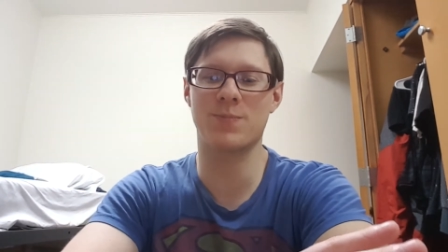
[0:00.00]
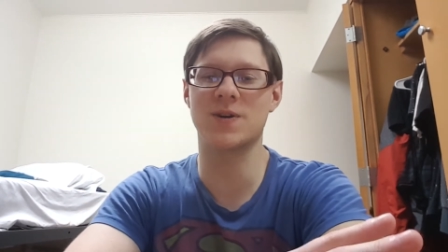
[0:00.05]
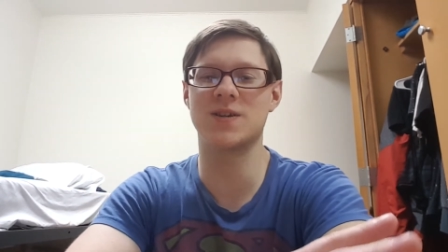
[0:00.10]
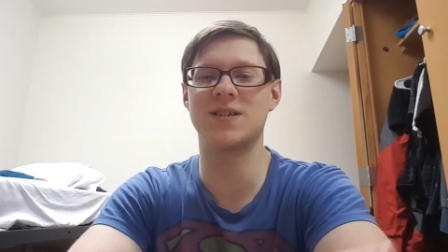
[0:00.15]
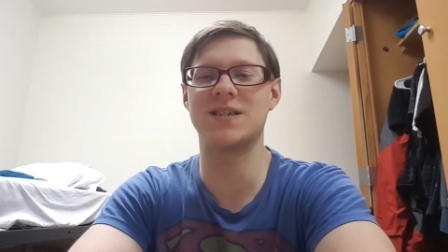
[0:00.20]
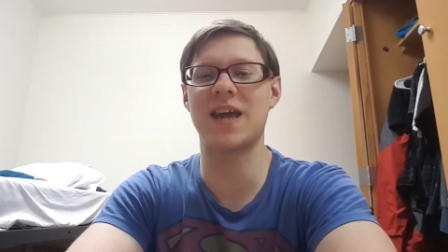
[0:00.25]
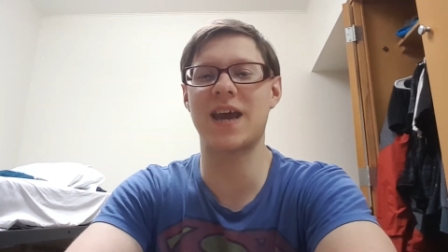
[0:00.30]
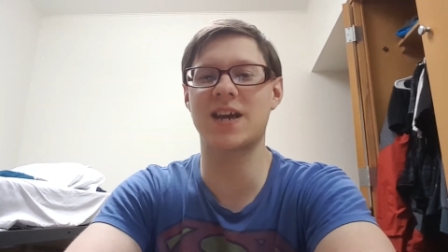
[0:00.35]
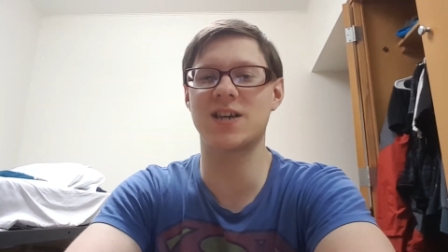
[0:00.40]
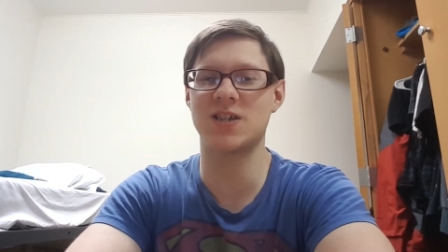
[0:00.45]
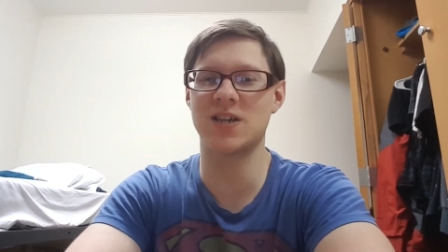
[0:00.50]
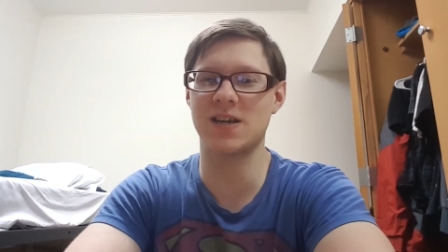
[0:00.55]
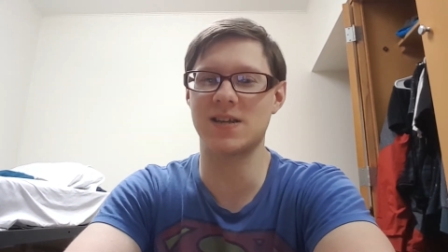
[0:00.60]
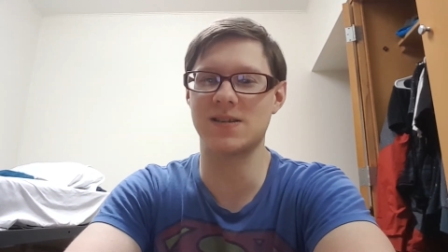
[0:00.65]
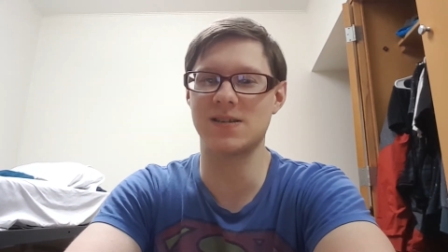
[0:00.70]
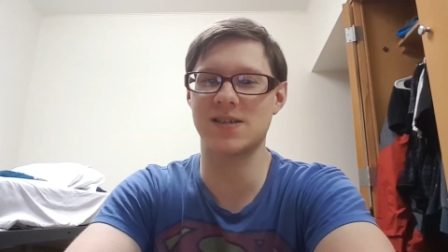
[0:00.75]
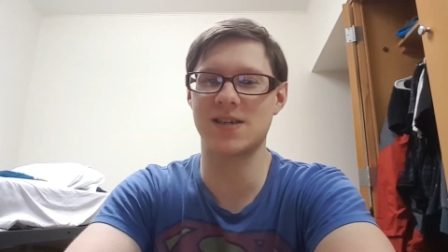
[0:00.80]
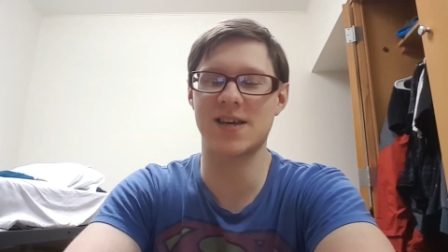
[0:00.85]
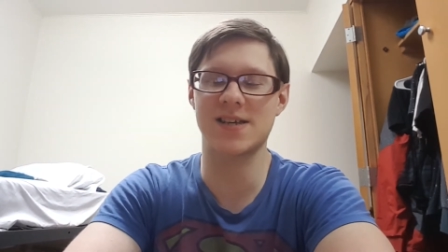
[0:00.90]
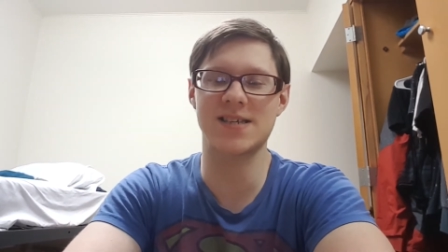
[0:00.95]

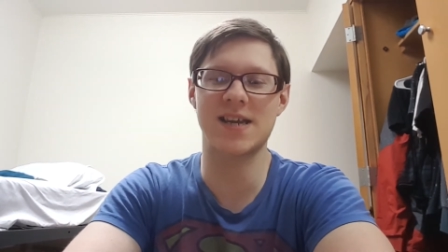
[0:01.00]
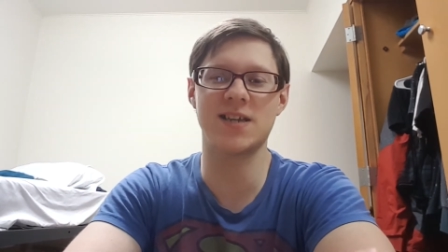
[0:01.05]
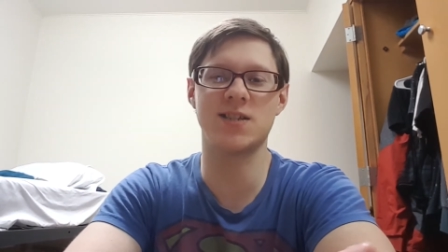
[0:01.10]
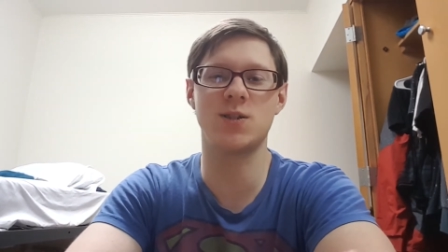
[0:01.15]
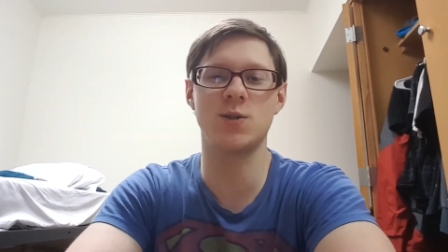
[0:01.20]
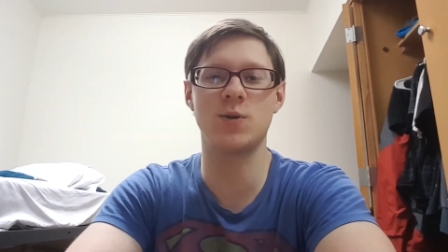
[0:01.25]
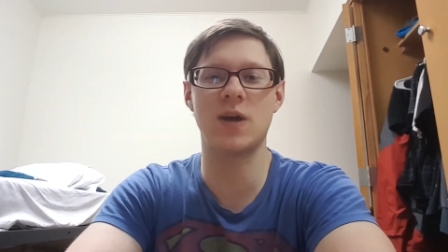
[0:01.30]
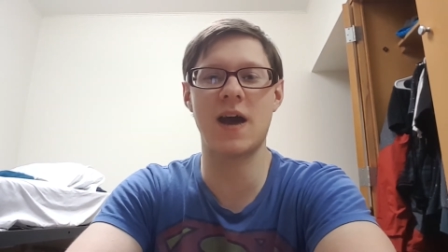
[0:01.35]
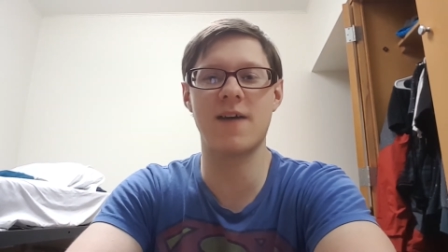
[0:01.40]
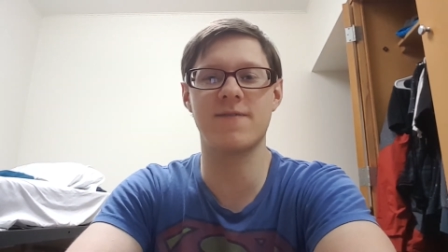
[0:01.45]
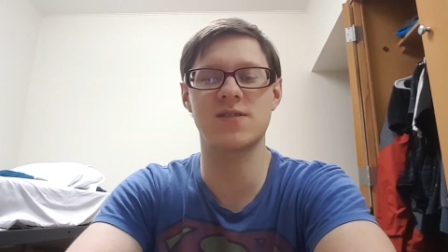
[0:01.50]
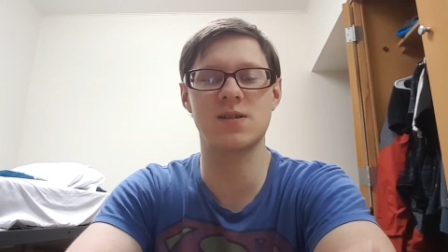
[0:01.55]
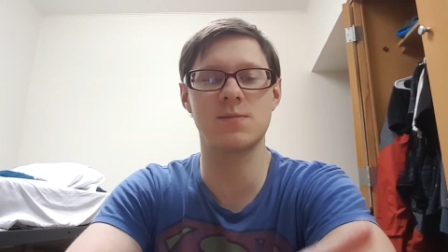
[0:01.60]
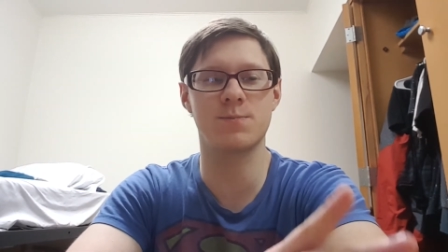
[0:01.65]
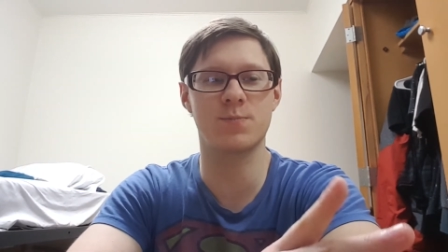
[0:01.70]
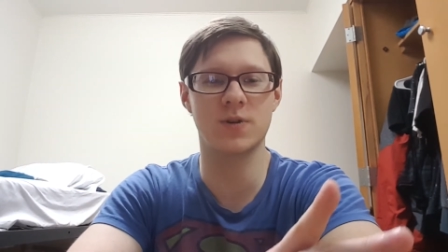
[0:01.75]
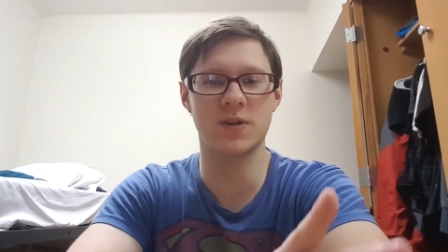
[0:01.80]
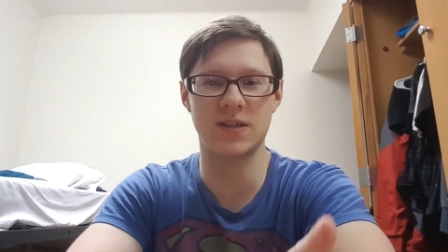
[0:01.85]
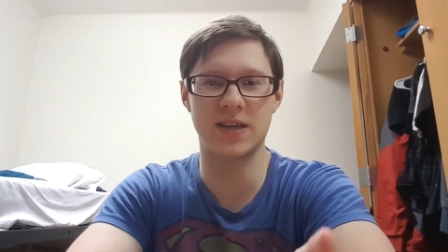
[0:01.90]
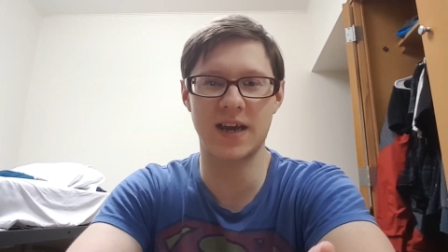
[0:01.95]
predictions because I do have
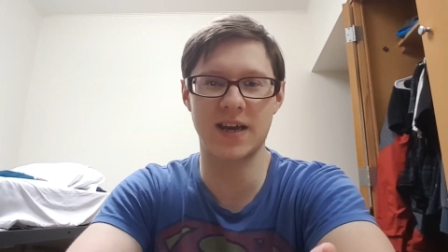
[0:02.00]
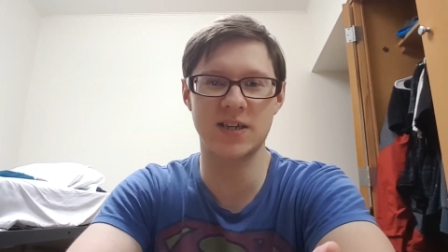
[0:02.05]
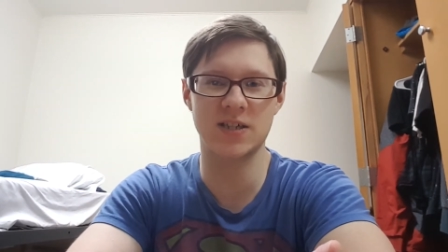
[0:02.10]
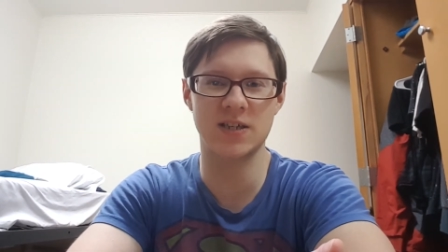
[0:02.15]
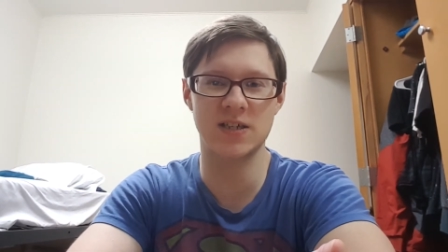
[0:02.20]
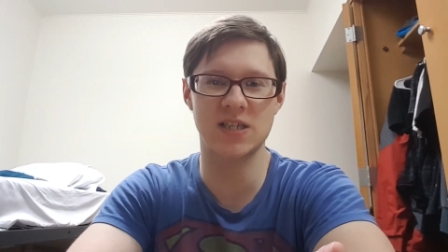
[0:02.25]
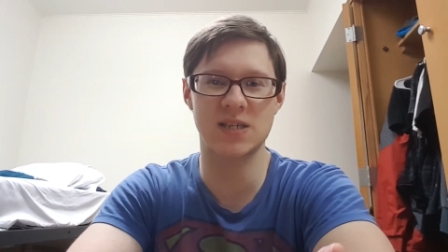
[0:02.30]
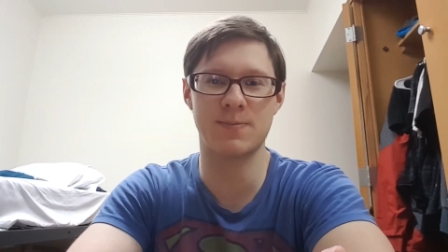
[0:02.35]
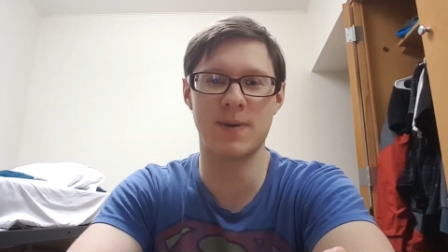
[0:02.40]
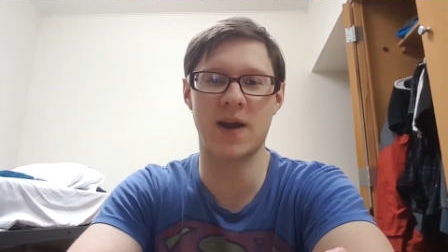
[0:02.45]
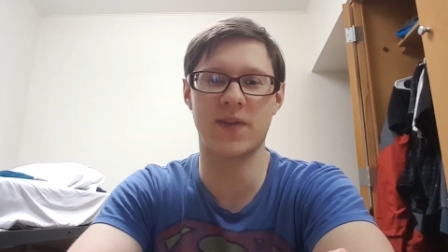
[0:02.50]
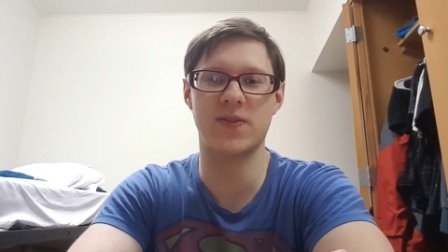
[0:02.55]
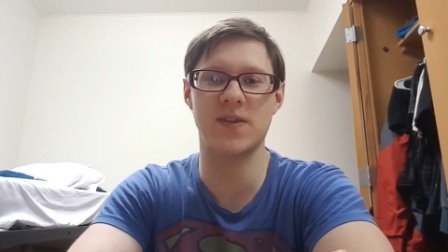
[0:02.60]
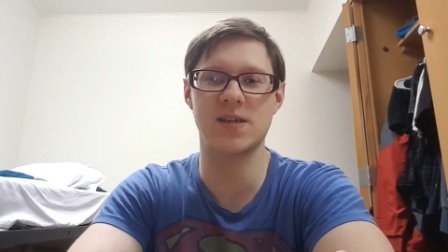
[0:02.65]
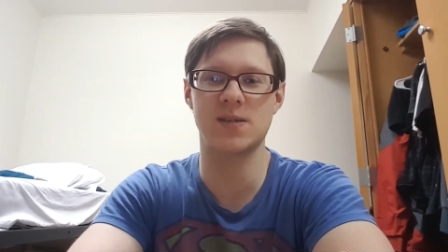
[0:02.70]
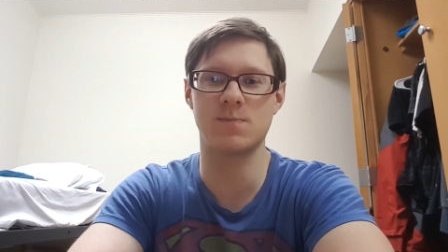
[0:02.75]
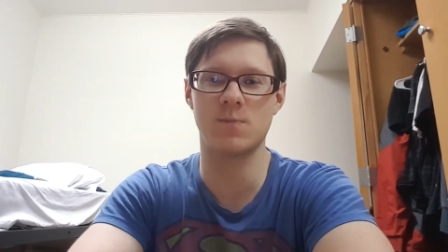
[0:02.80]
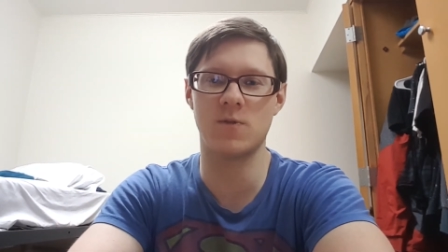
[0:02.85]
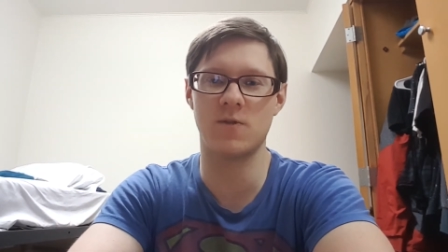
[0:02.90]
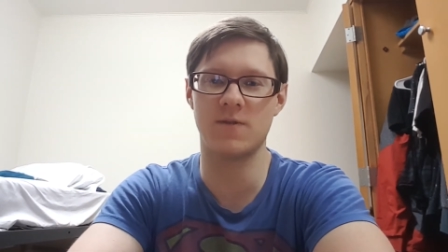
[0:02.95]
some predictions about
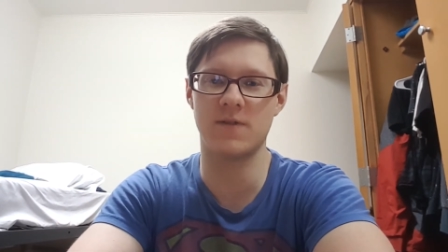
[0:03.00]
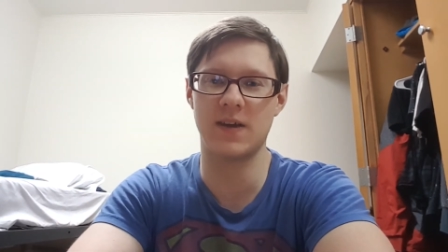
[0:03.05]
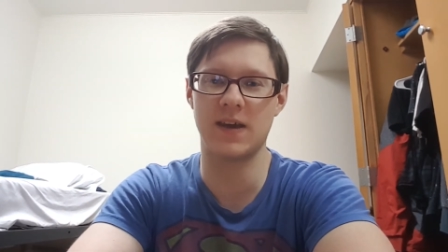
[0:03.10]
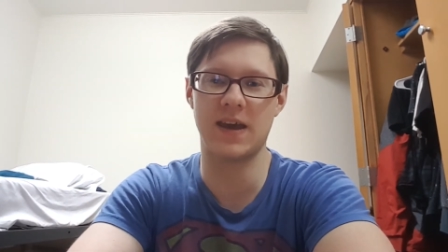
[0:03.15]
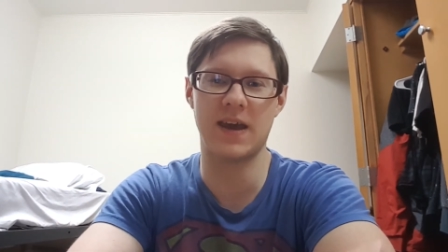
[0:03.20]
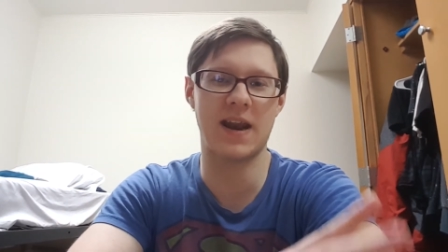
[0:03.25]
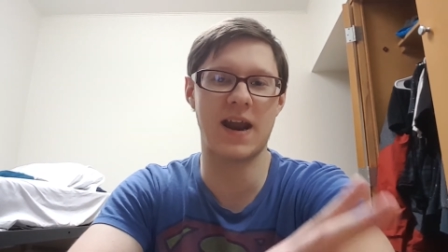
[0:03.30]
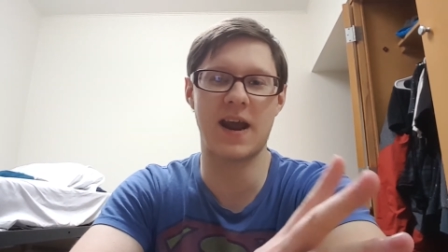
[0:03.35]
this movie,